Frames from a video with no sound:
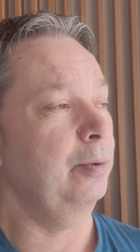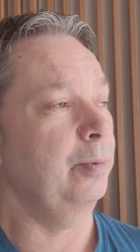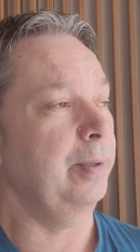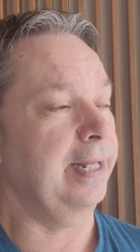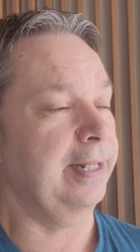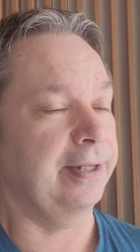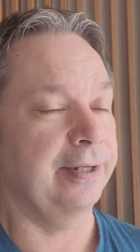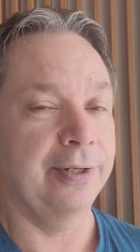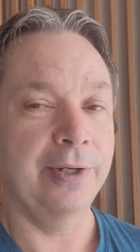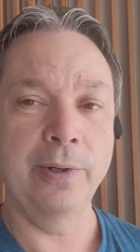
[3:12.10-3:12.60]

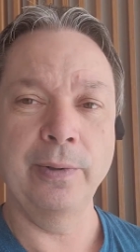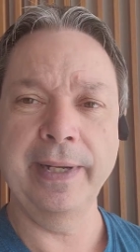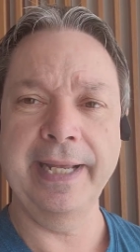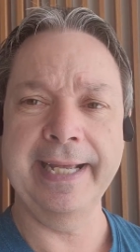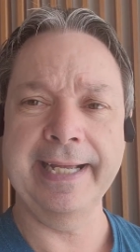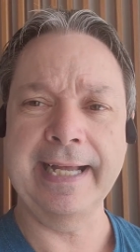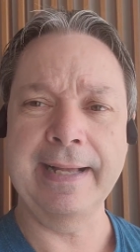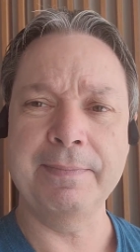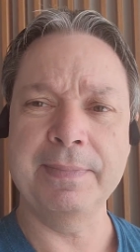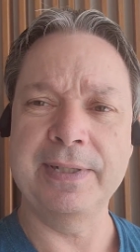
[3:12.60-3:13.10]
with no
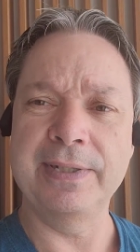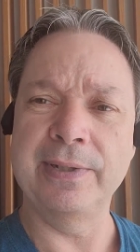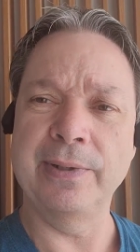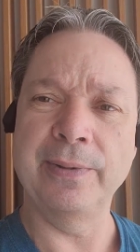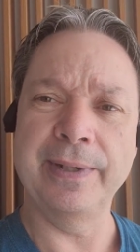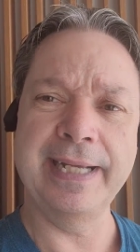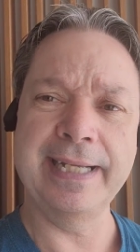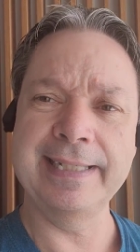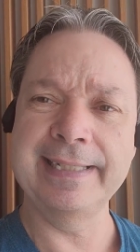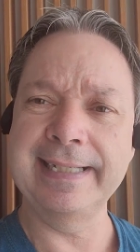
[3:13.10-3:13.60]
hiccups, no
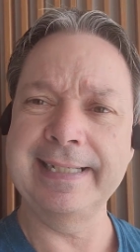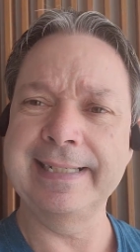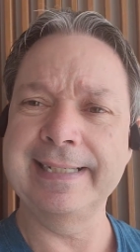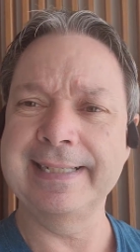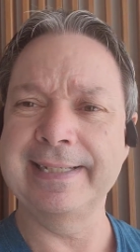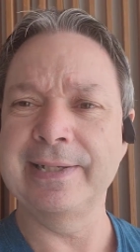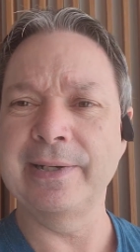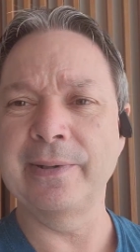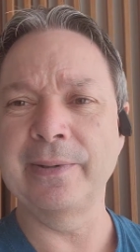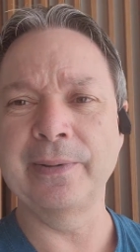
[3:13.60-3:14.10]

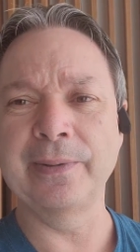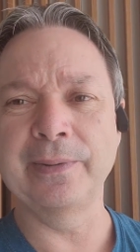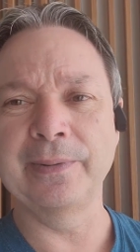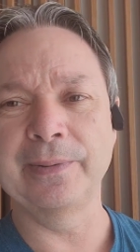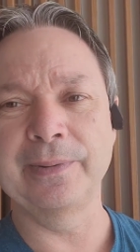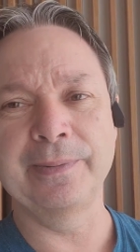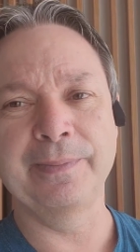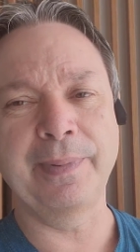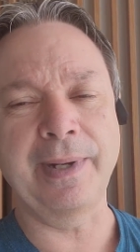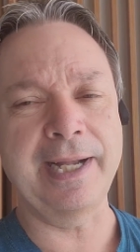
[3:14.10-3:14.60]
hitches,
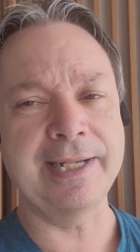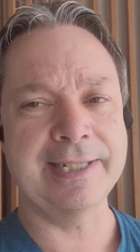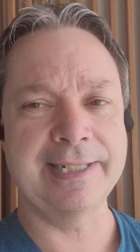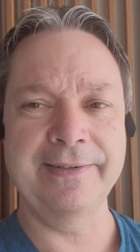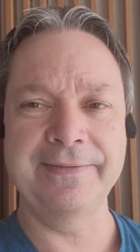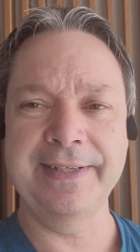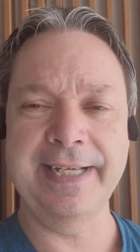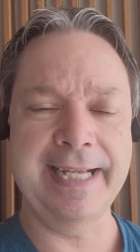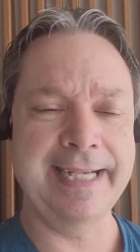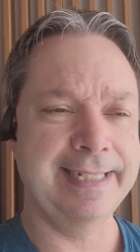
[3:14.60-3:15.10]
no
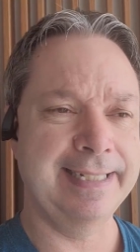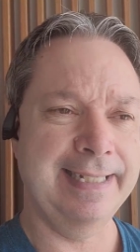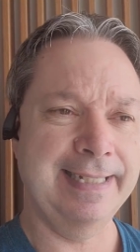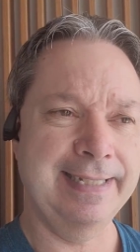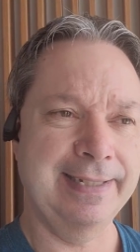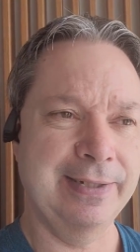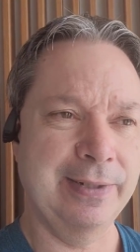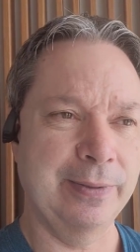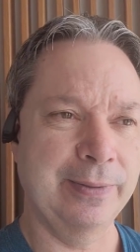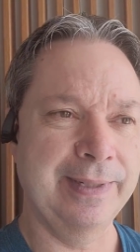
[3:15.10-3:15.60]
positive
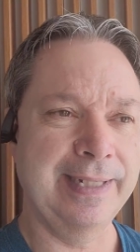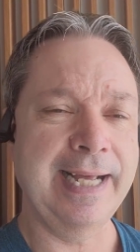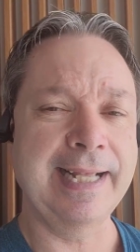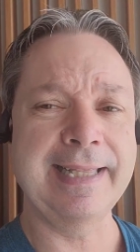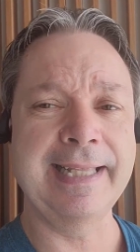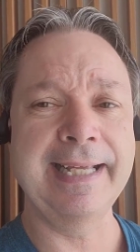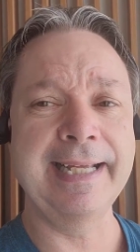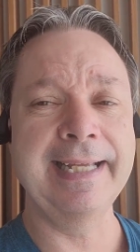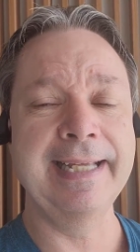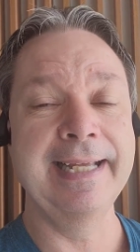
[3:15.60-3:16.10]
cases, no
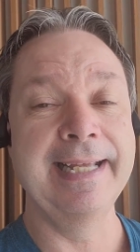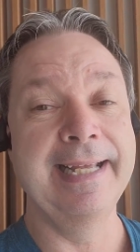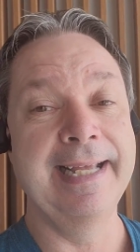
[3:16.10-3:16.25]
nothing.